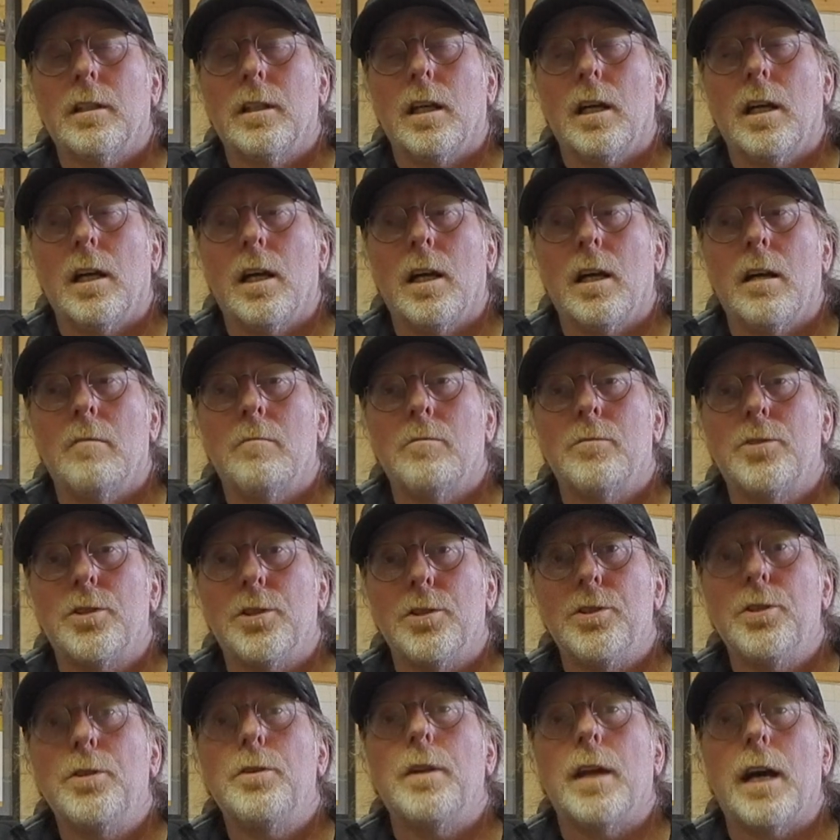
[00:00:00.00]
to
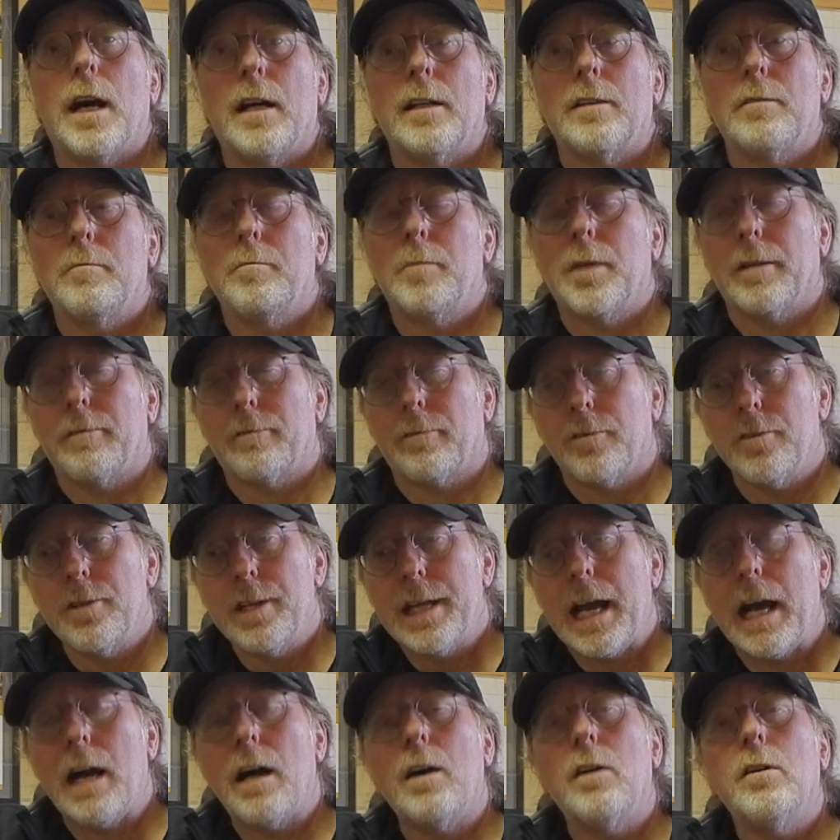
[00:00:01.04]
do that. But for
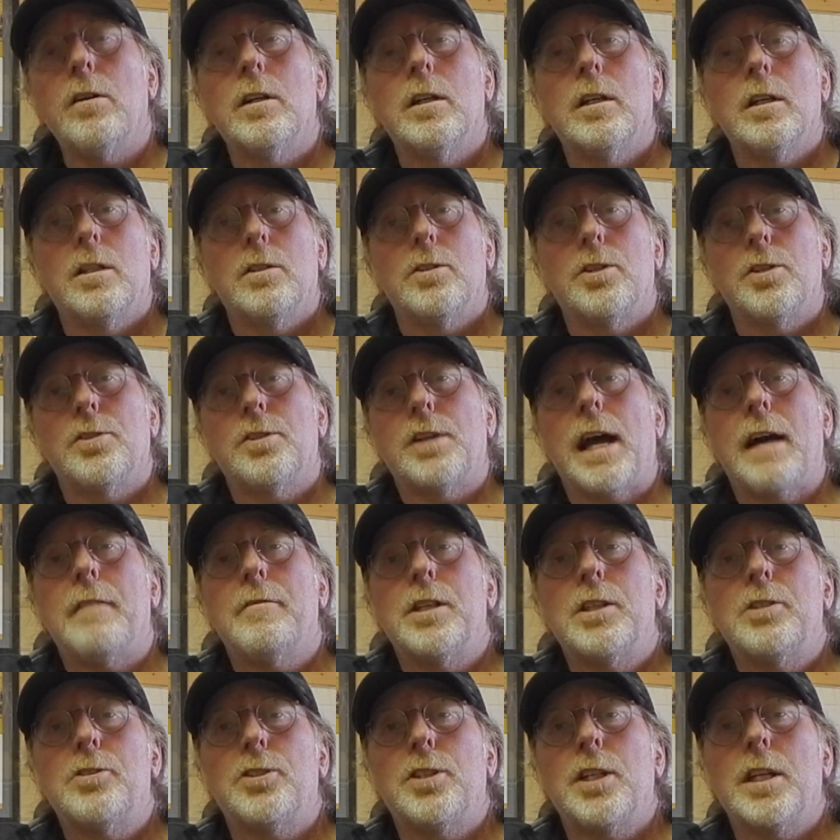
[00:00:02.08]
now, just have
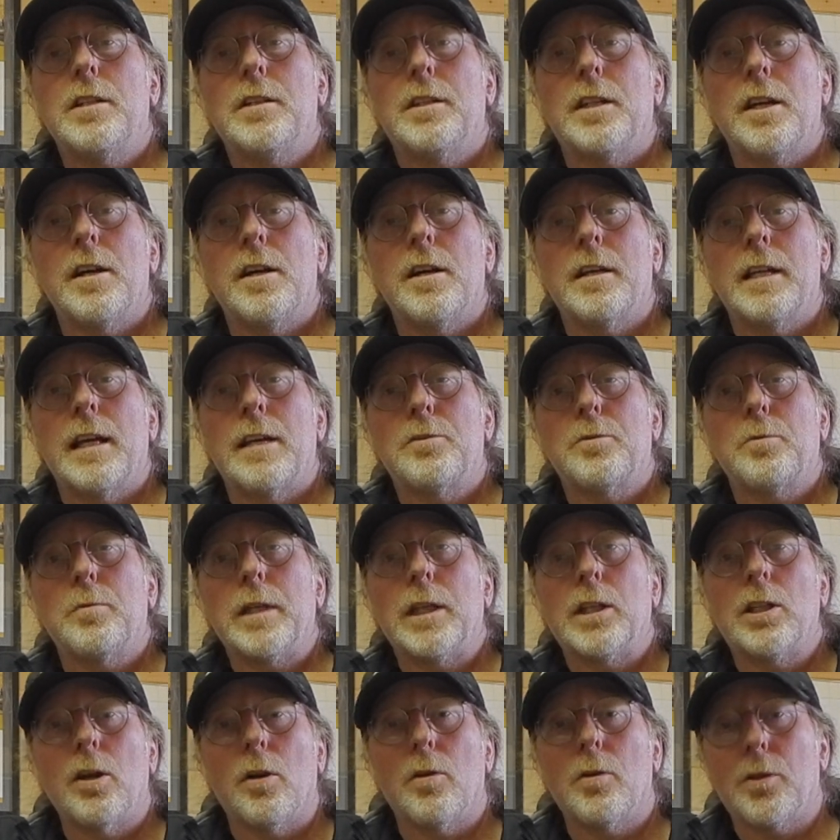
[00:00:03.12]
the sheet there, and as we
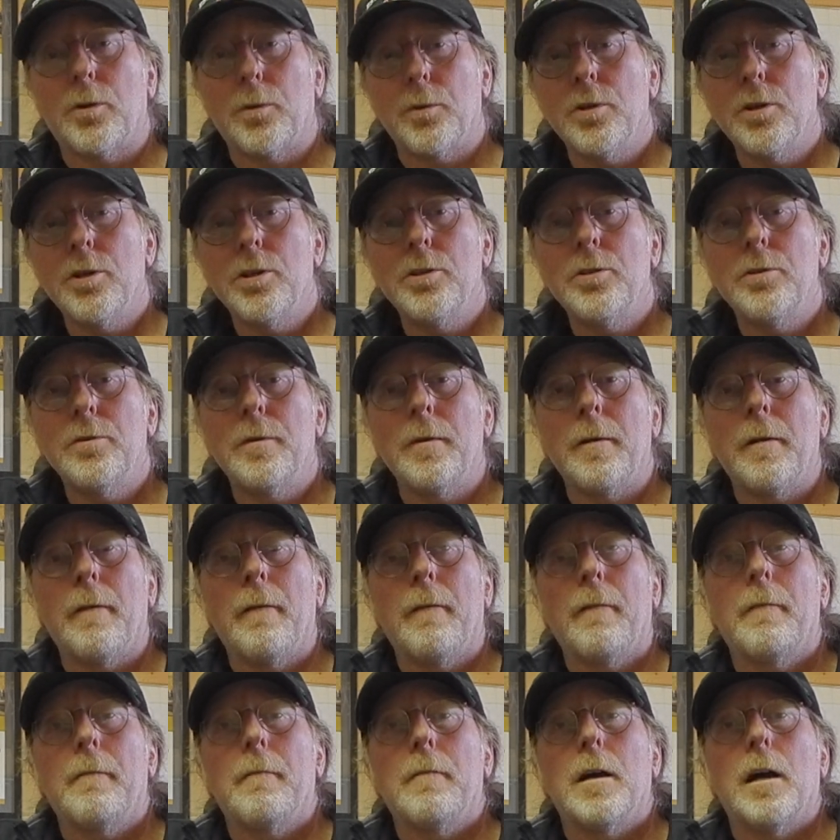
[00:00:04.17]
go through
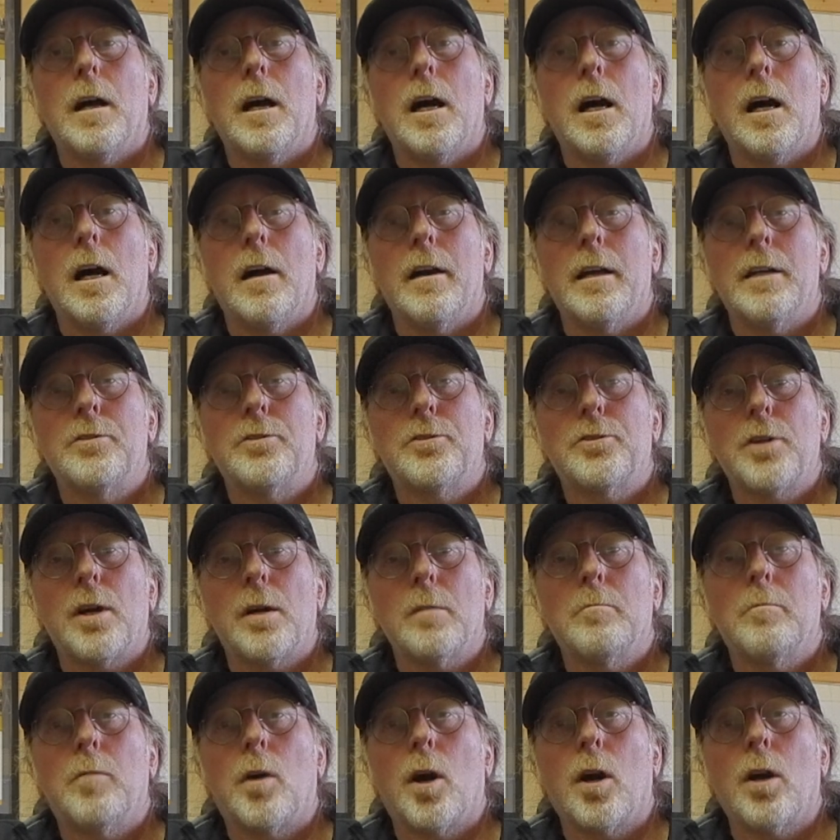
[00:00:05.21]
and
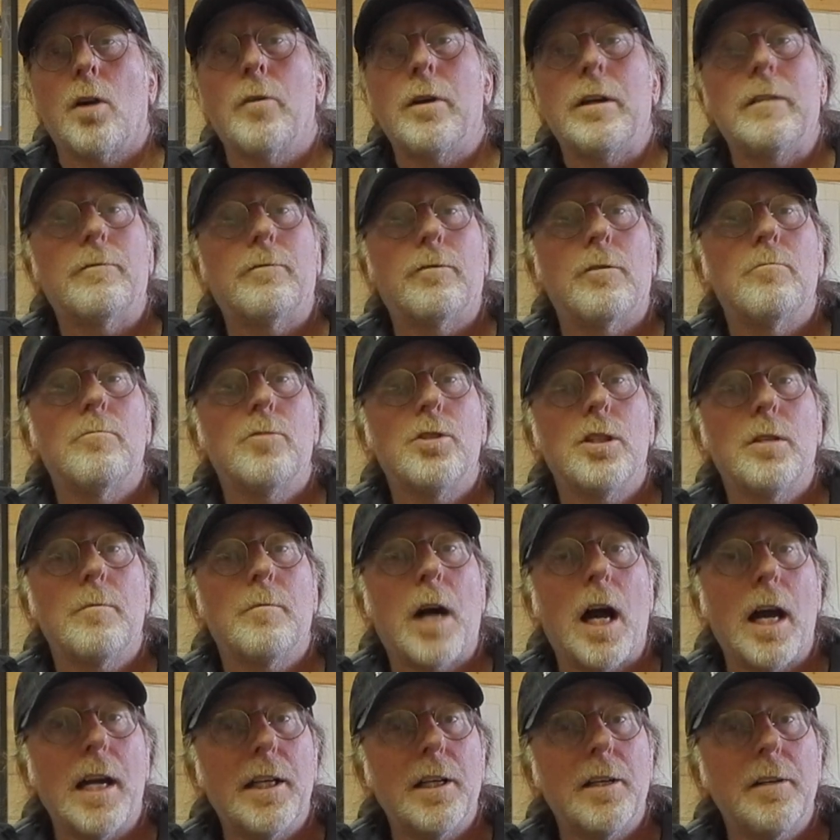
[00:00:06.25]
start borrowing from G
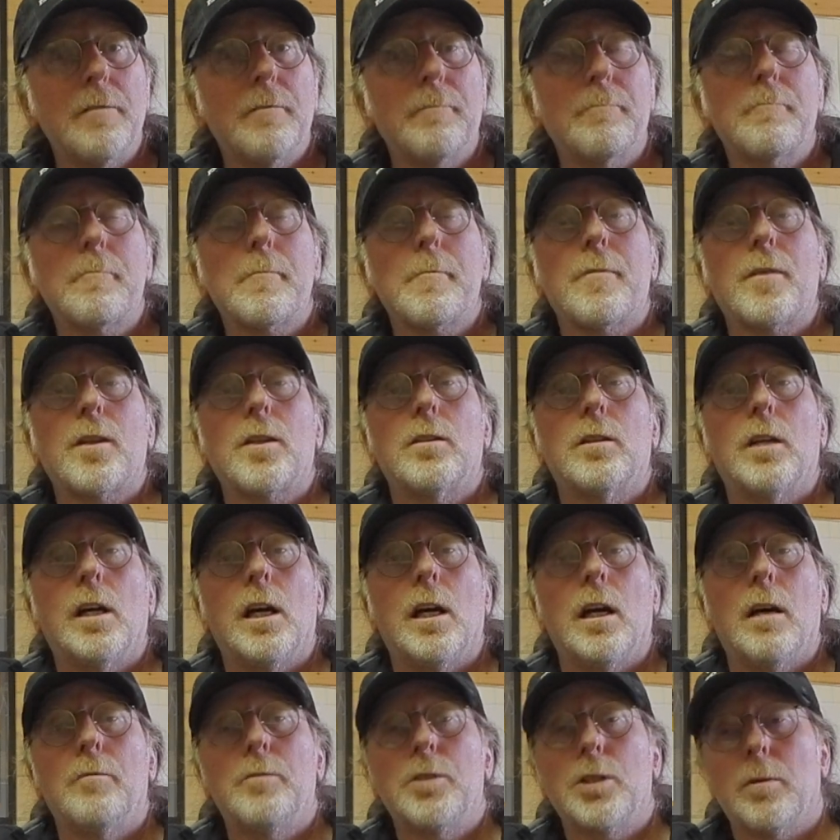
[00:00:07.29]
minor,
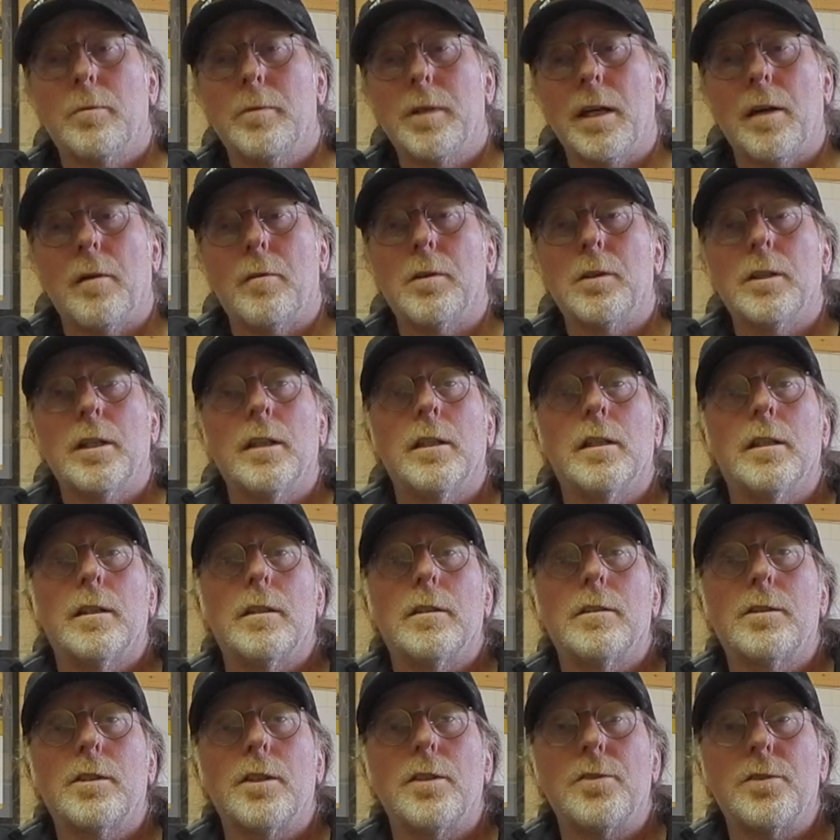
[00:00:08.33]
you'll be able
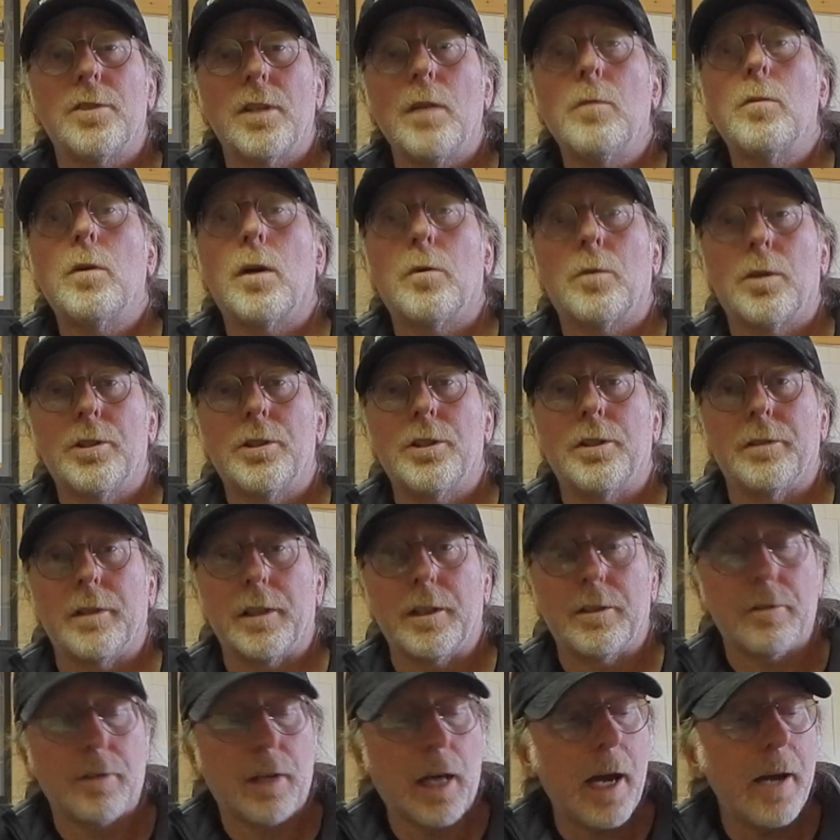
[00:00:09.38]
to see what we're doing,
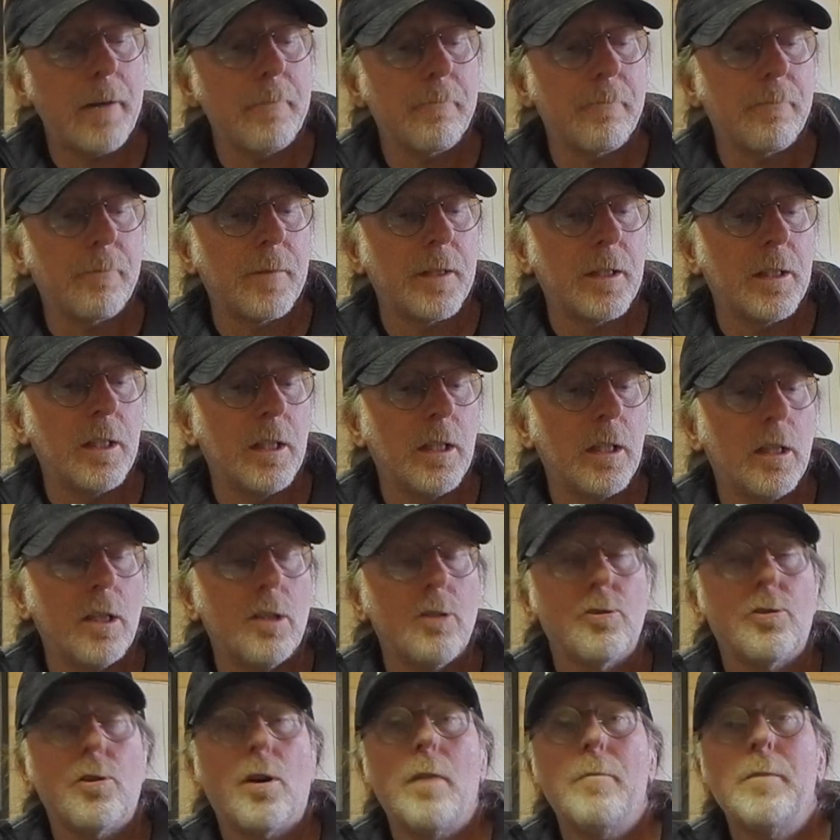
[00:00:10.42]
okay?
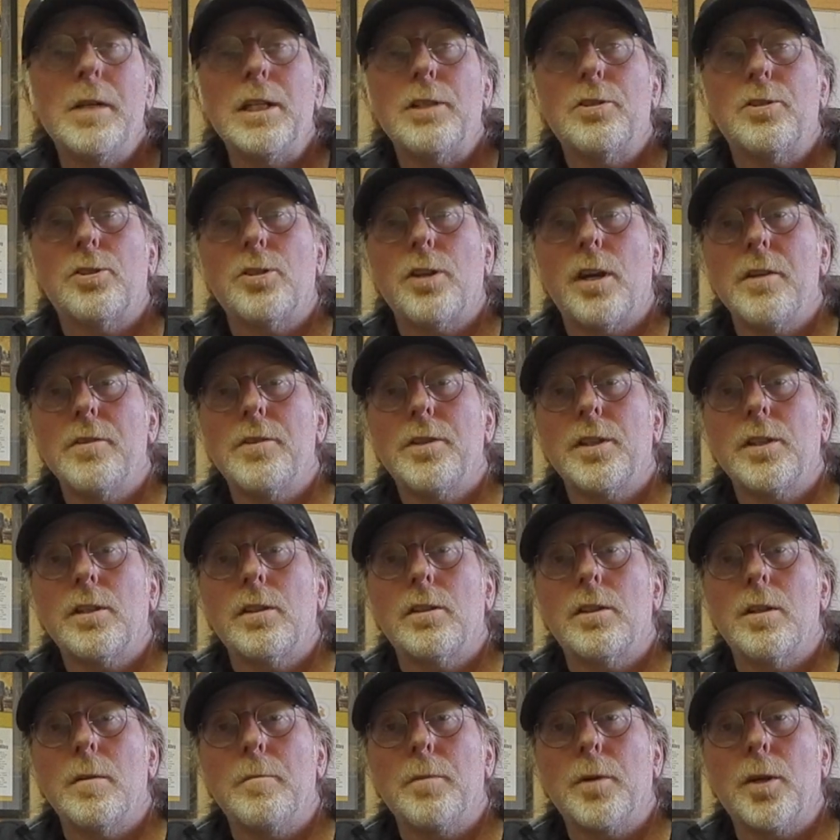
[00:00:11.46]
So I'm going to start
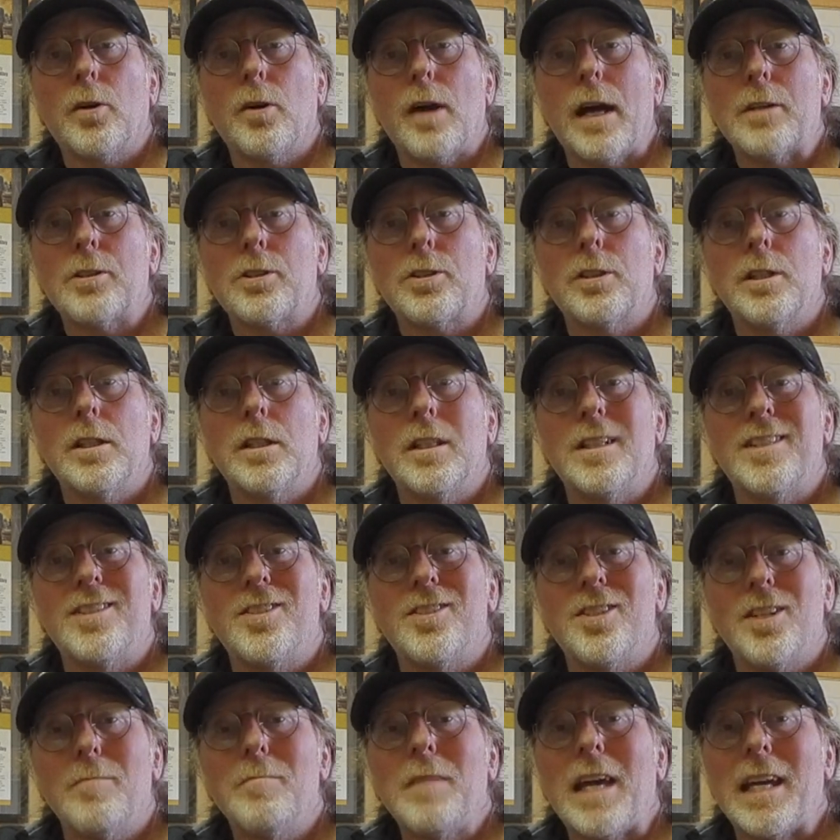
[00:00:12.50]
the progression in
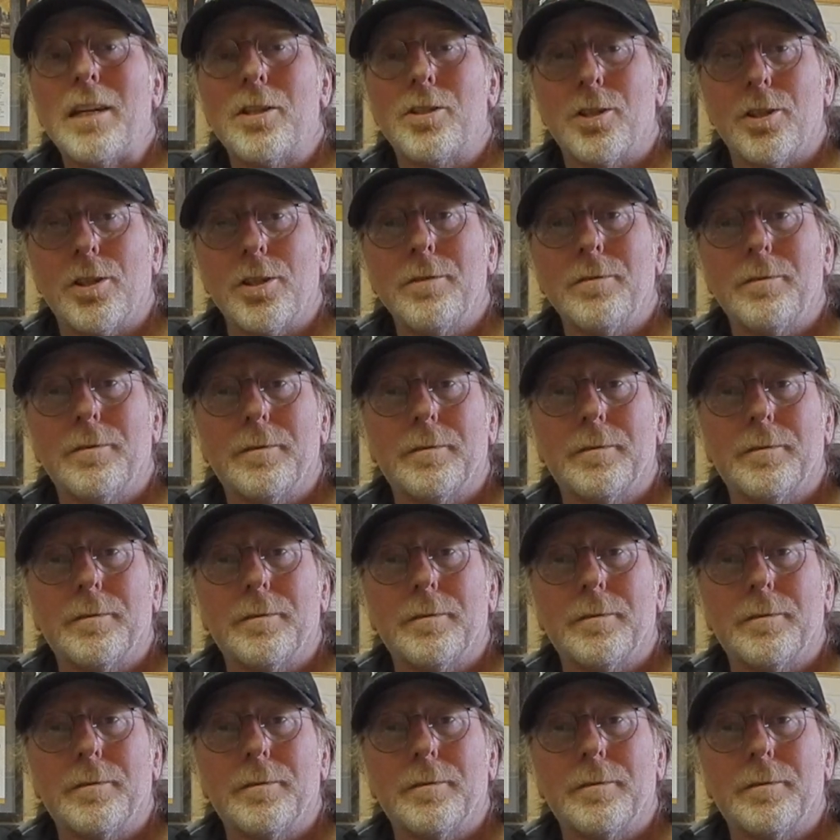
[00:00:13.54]
G major,